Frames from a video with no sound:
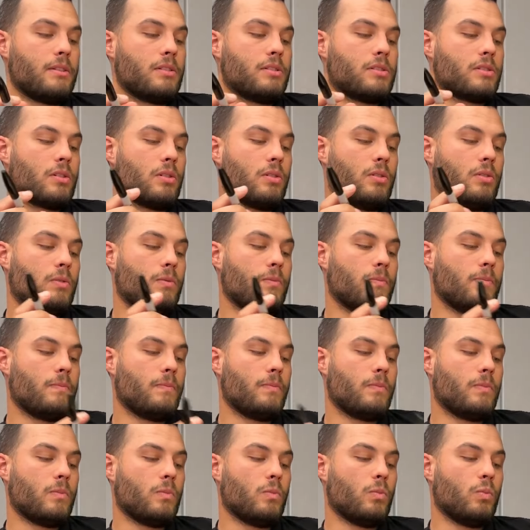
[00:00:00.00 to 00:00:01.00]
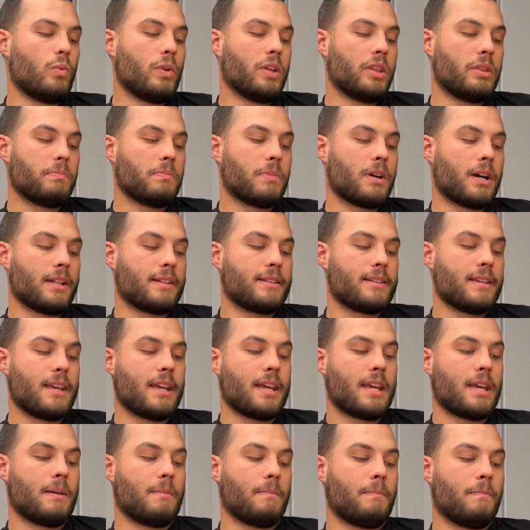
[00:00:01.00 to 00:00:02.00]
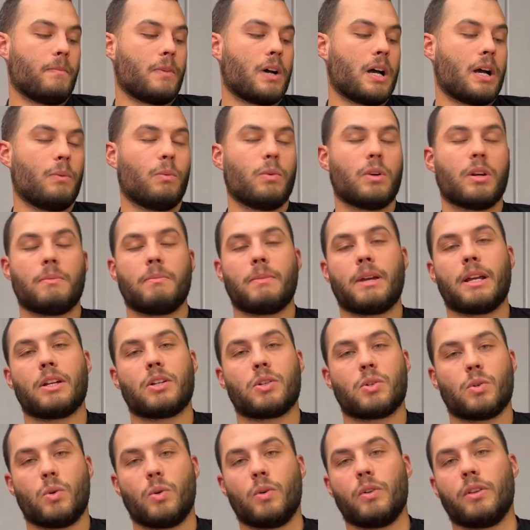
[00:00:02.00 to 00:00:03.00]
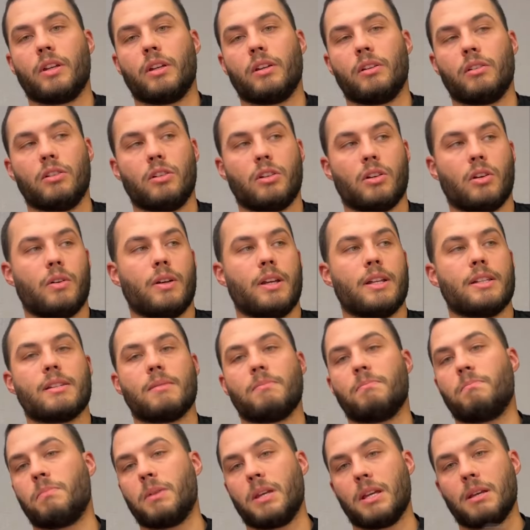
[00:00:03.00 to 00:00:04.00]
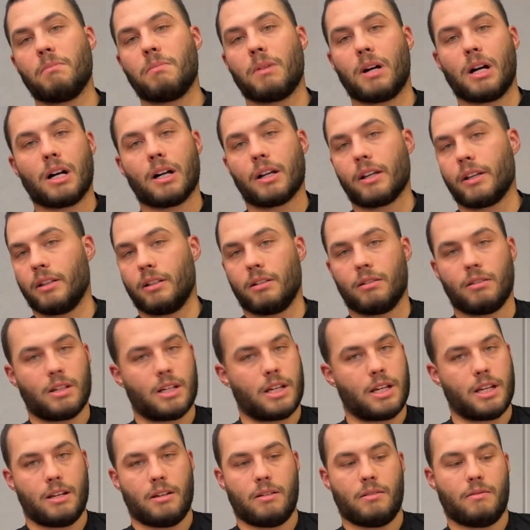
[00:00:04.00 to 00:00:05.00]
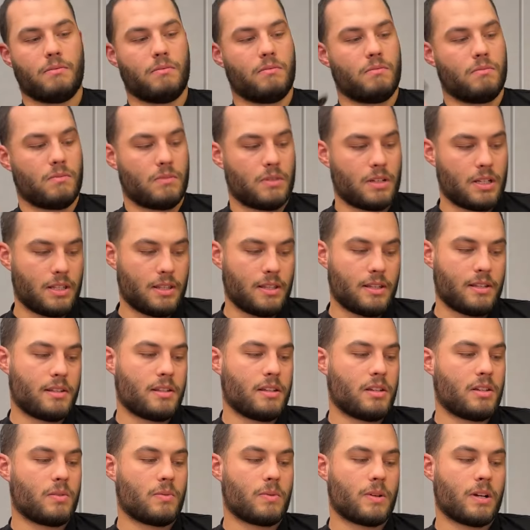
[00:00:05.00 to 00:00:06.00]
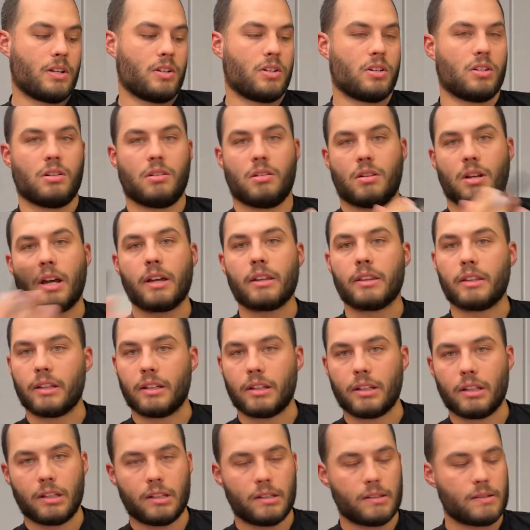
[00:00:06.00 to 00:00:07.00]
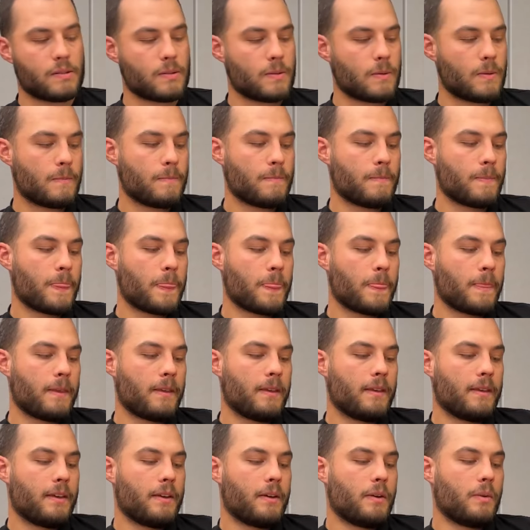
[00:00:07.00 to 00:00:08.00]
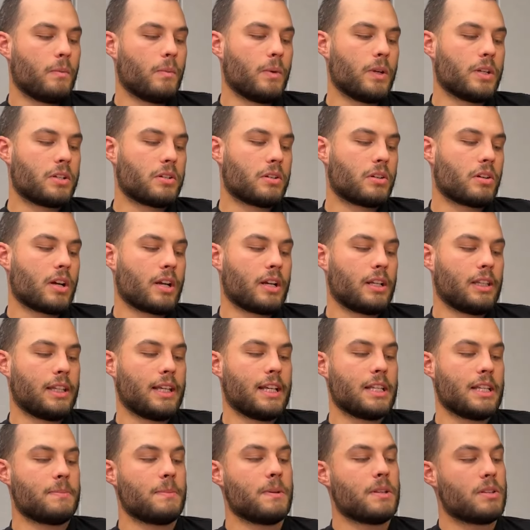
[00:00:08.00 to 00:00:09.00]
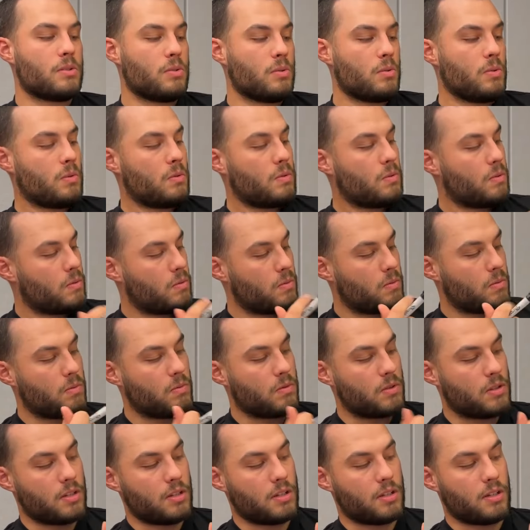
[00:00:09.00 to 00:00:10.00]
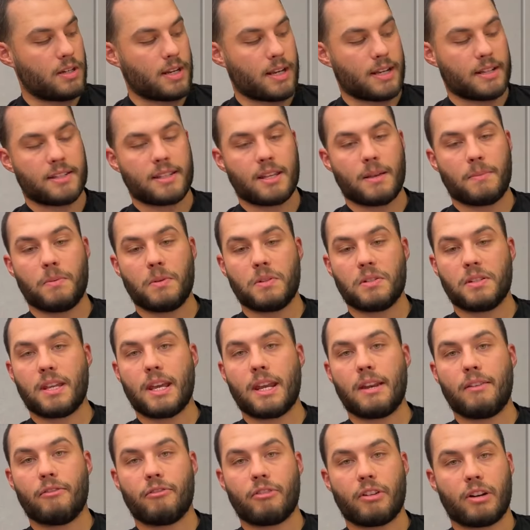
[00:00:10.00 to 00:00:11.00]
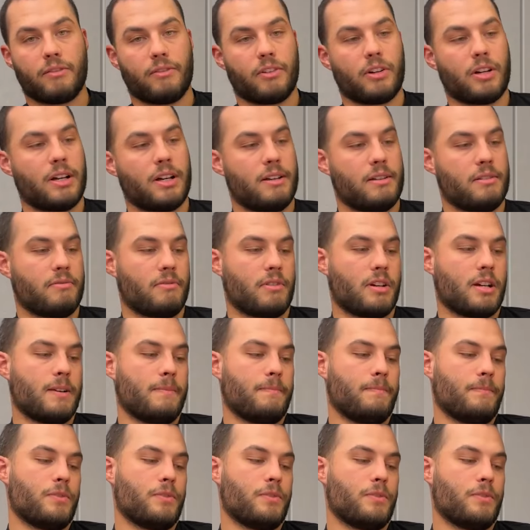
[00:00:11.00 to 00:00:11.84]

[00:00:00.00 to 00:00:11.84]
So with my TAM, I want to make sure that, it's a big market. And in this situation, I think it is. Which kind of leads me to the next step, which is get in front of eyes, right?